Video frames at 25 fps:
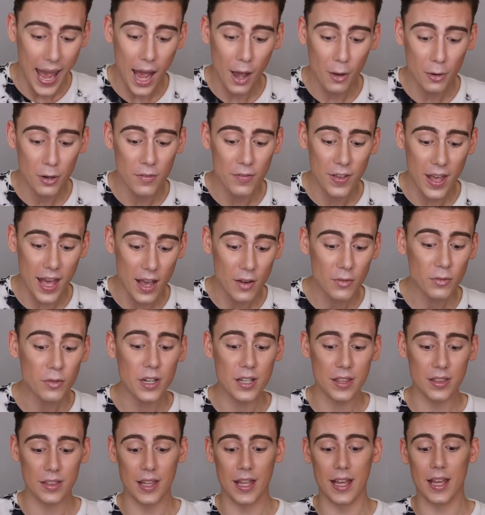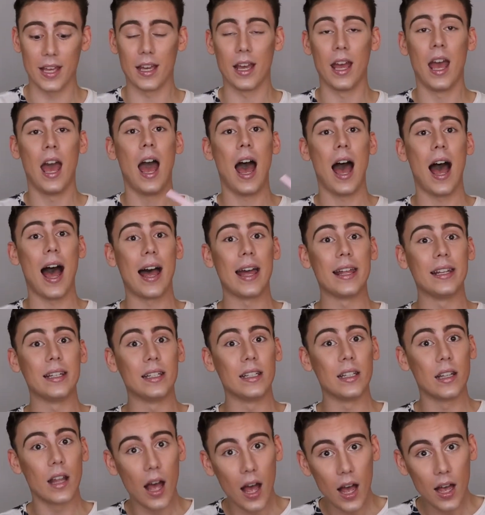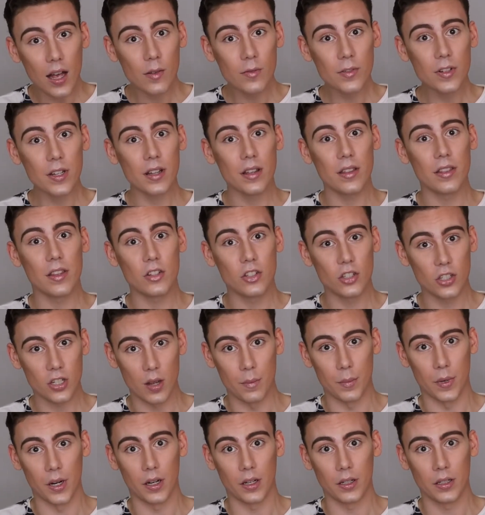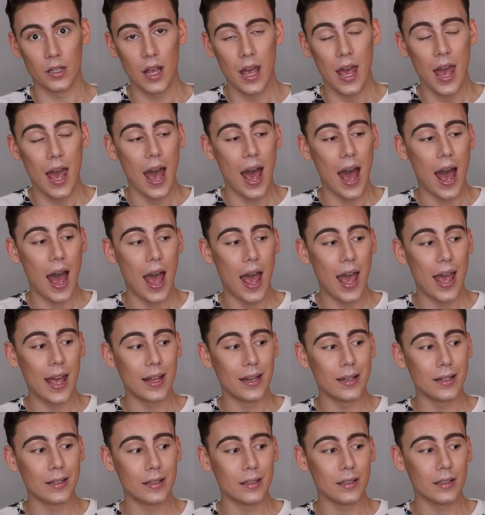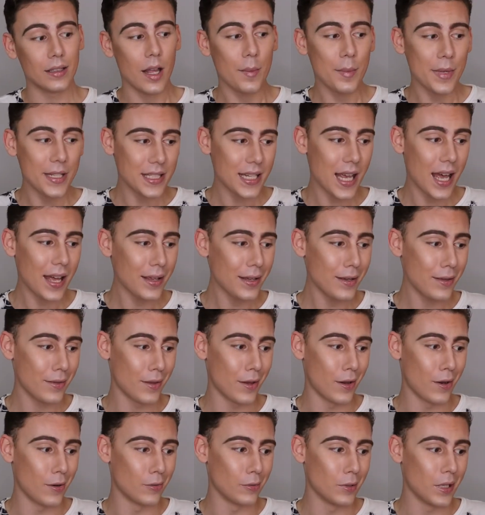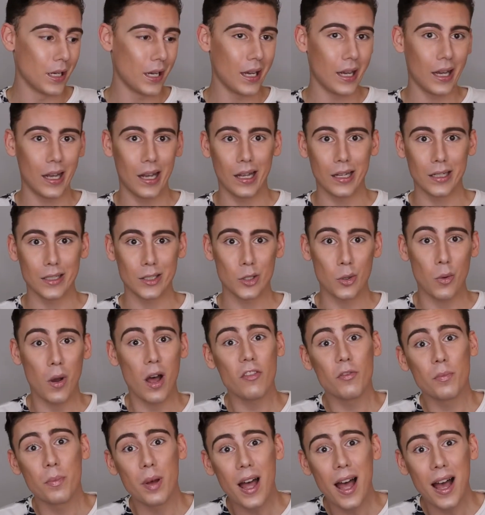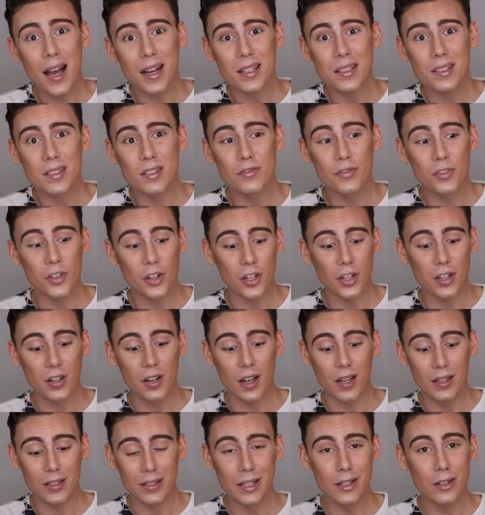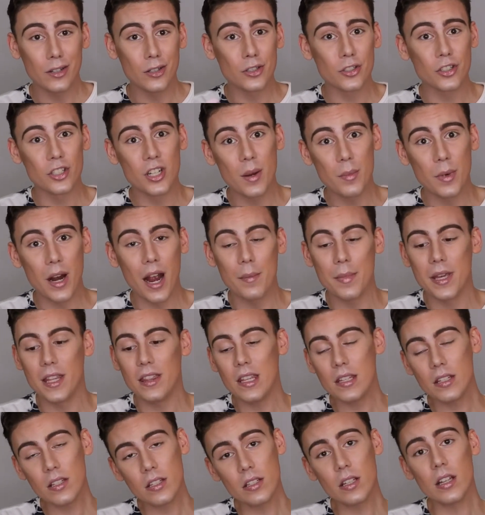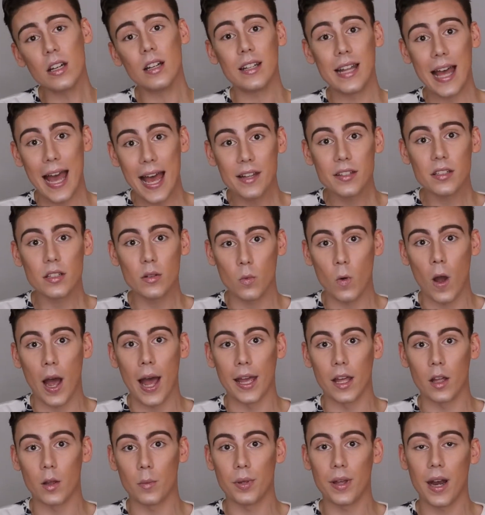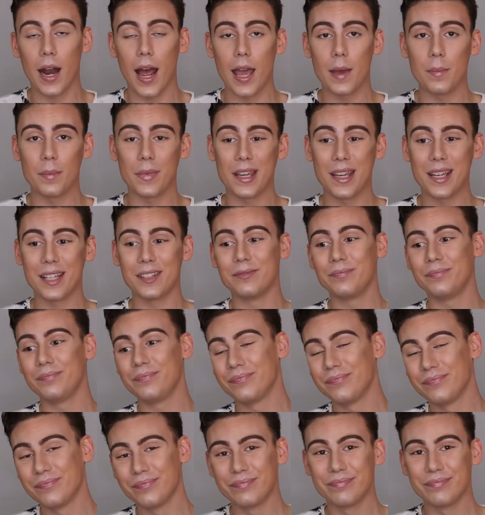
out of everything, I loved the shimmer. And let me tell you though, 12 bucks for a little shimmer. I mean, this is gonna last a while, but I mean,